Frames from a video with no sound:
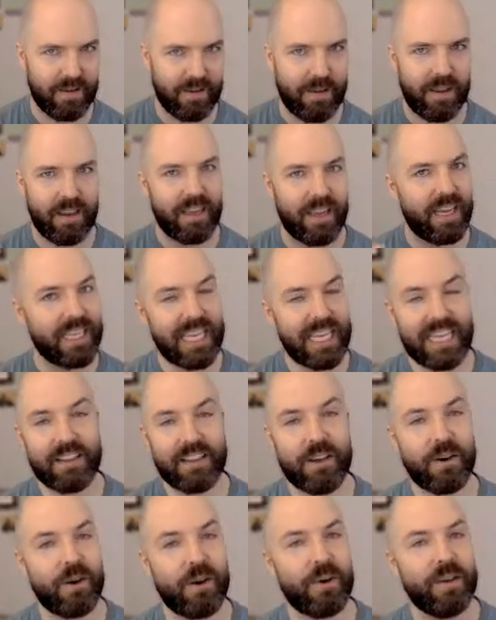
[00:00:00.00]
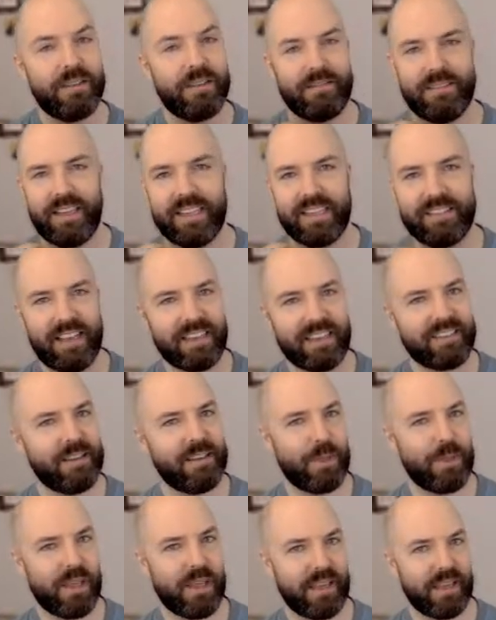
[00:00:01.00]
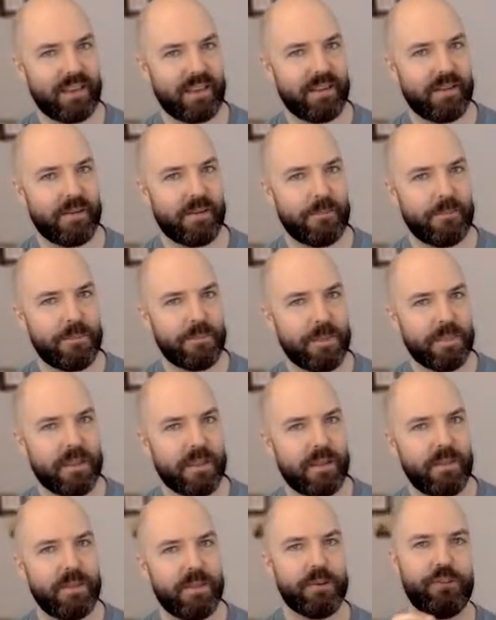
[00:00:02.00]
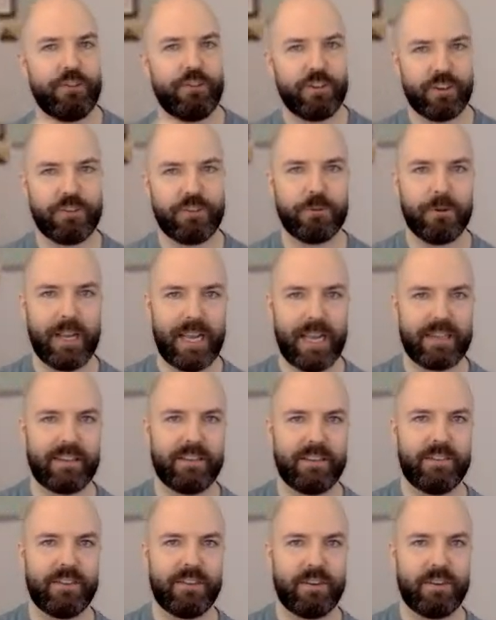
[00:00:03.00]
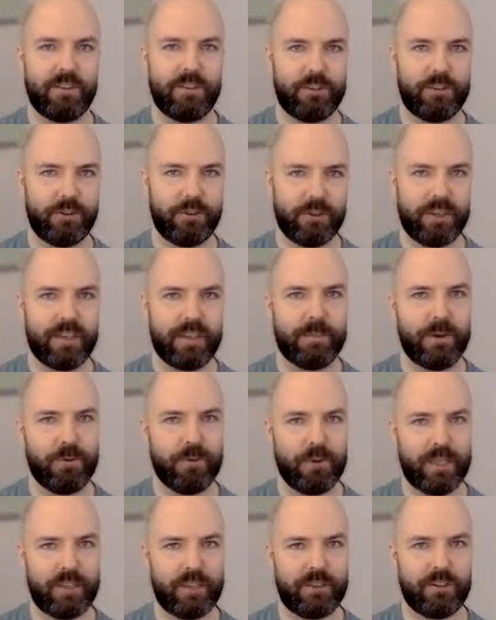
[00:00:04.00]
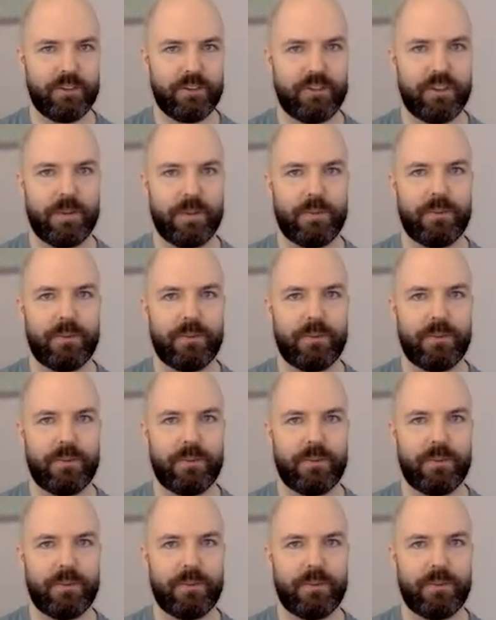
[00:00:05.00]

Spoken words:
Again, though, exact same thing. They're just reacting to uncertainty about relationships